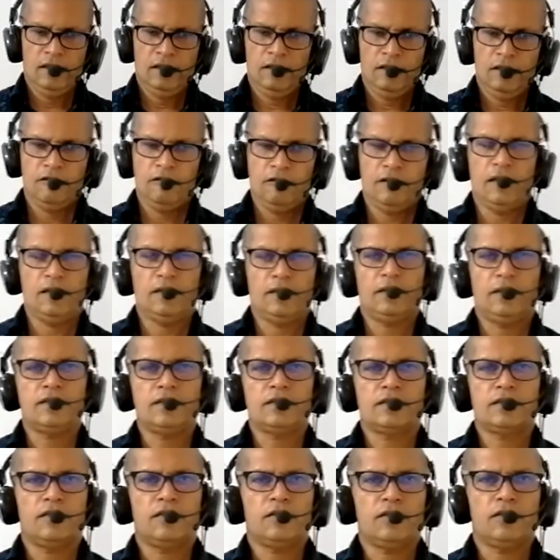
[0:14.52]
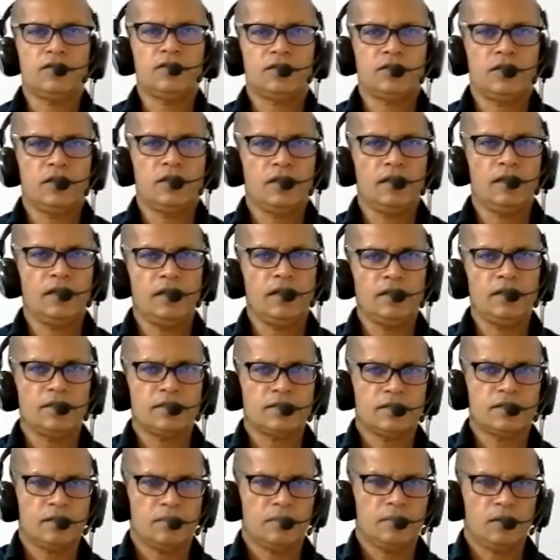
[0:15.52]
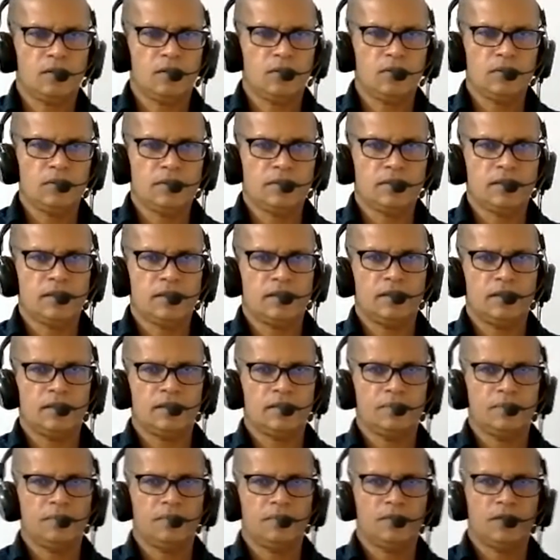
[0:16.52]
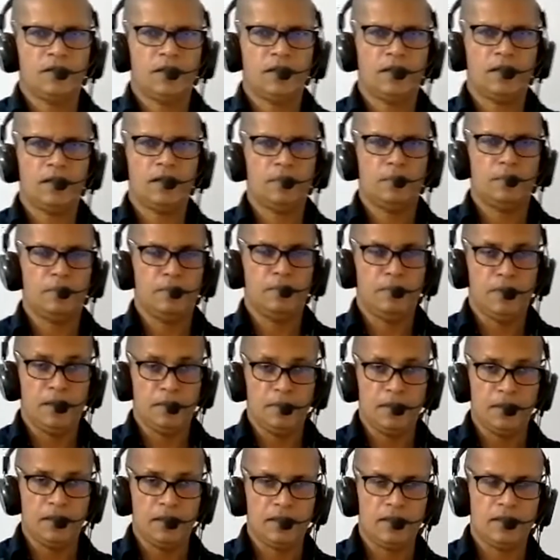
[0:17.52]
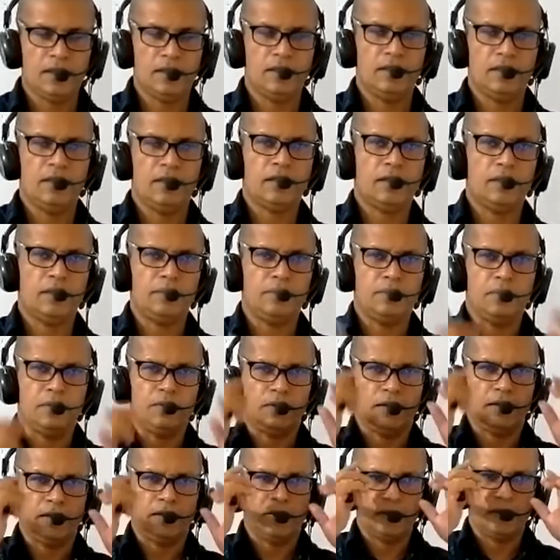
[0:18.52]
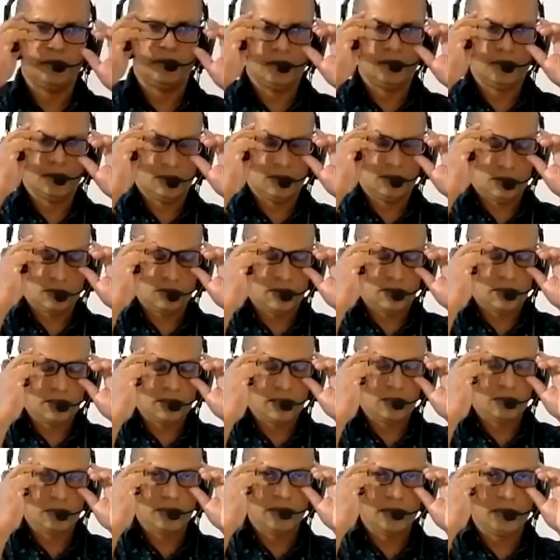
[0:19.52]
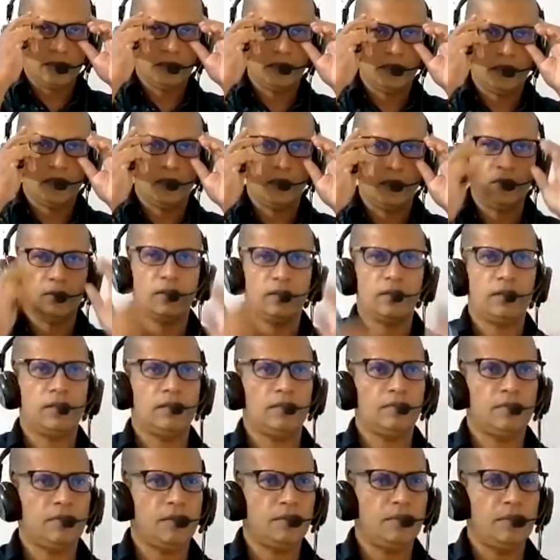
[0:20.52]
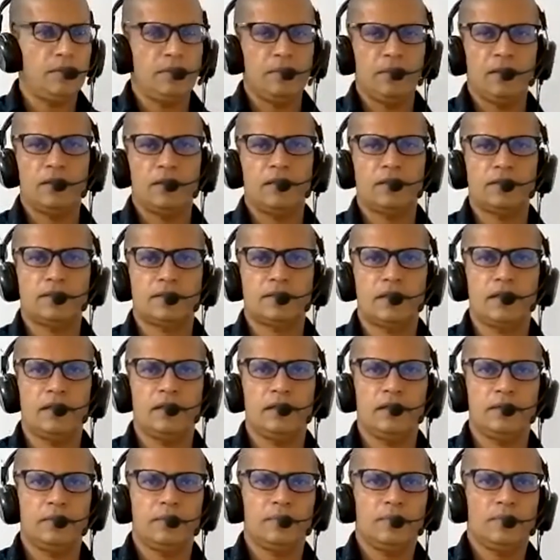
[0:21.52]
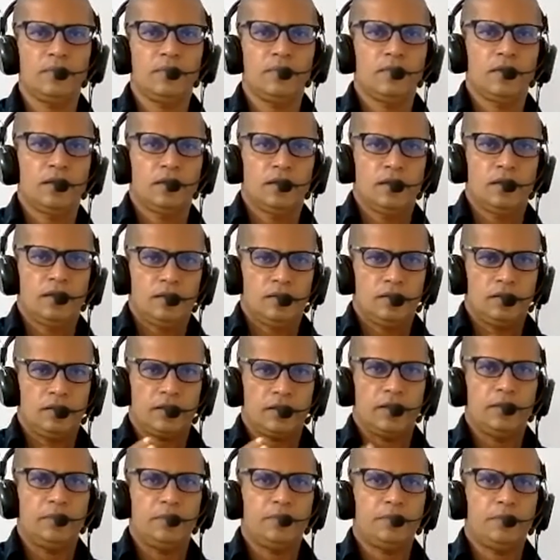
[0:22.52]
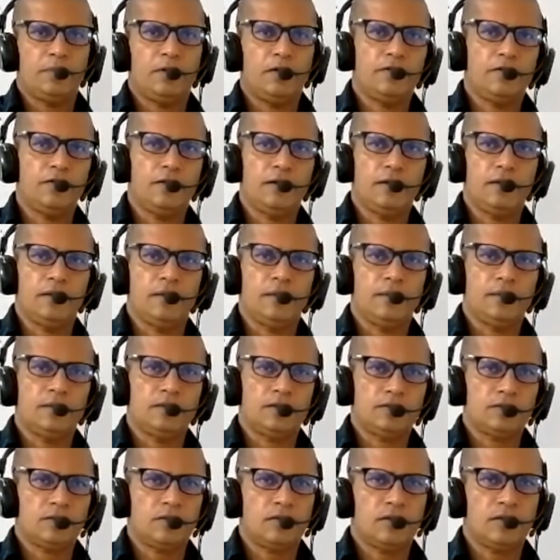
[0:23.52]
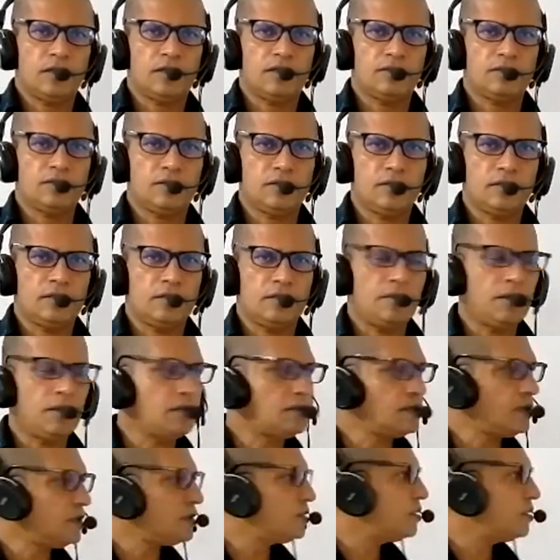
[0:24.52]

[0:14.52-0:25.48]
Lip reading: Well, this question is about the memory in the computer. So I have written down the memories and the type of storage devices